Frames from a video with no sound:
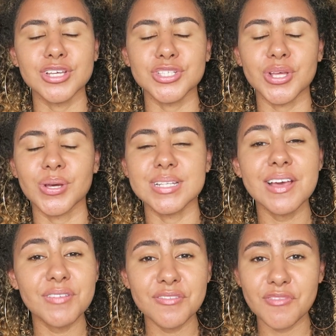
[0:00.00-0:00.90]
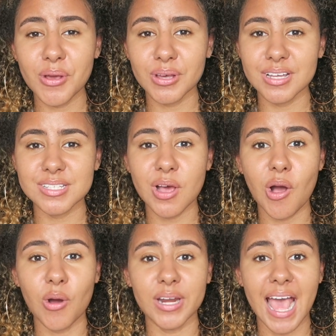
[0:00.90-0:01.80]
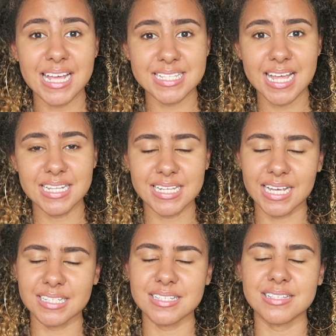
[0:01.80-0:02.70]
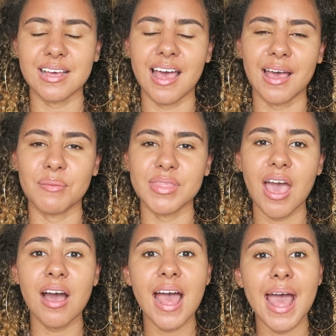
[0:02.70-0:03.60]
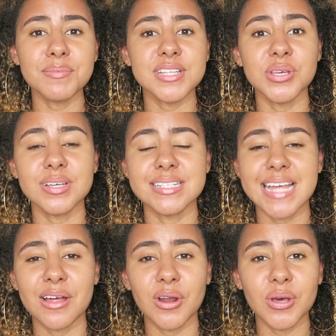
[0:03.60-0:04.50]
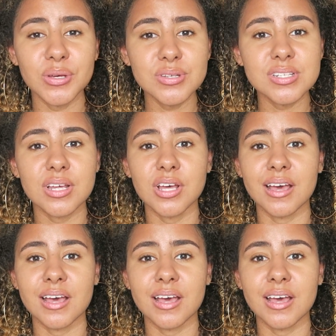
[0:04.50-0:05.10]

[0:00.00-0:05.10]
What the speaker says: So definitely focus on aesthetics. There are apps that you can download